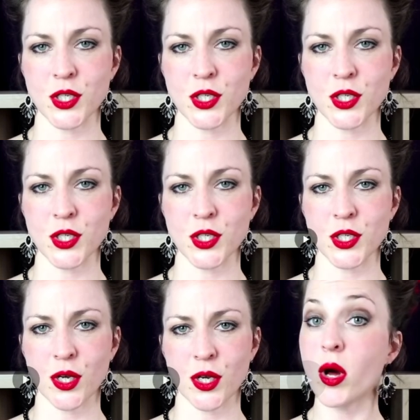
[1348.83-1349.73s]
So
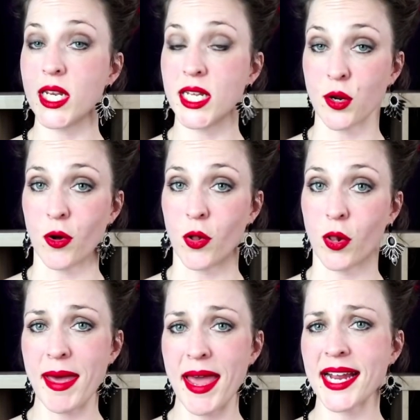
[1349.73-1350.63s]
all in all,
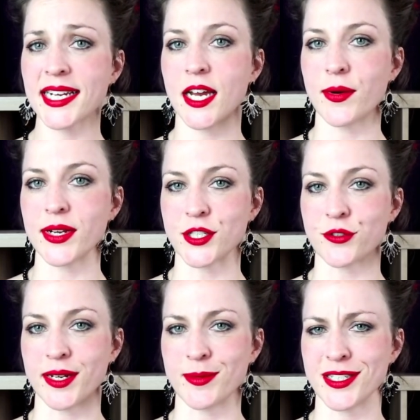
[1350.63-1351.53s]
MGTOW extremists
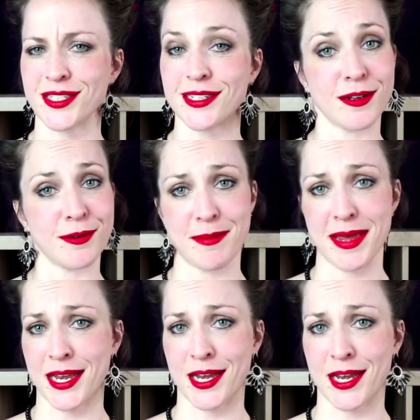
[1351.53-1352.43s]
aren't men going
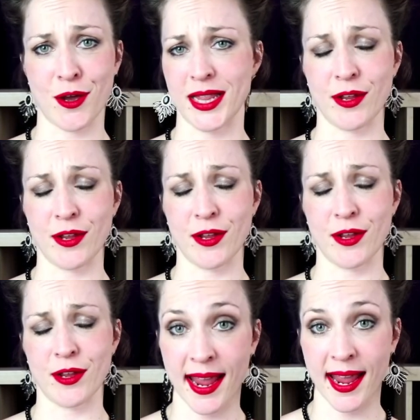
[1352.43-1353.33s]
their own way.
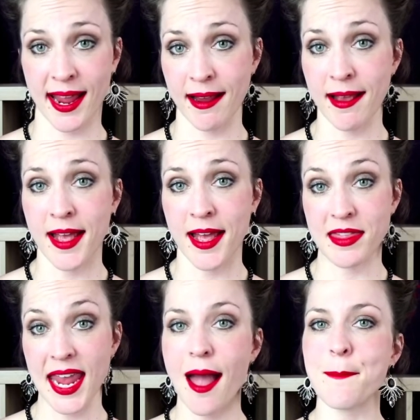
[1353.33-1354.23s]
They
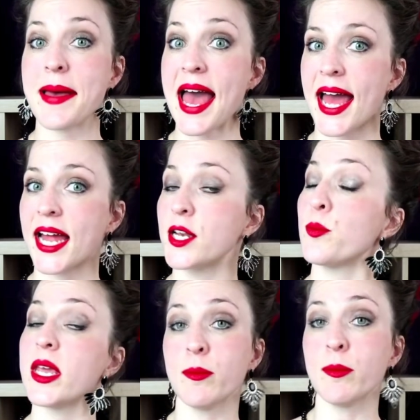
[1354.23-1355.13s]
are bad
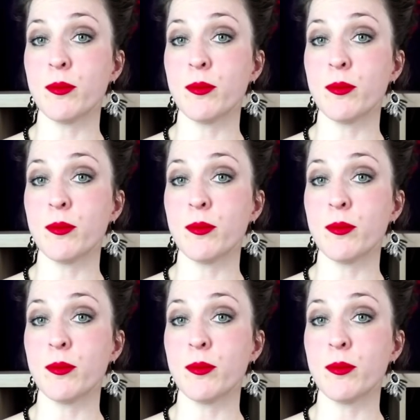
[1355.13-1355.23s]
people.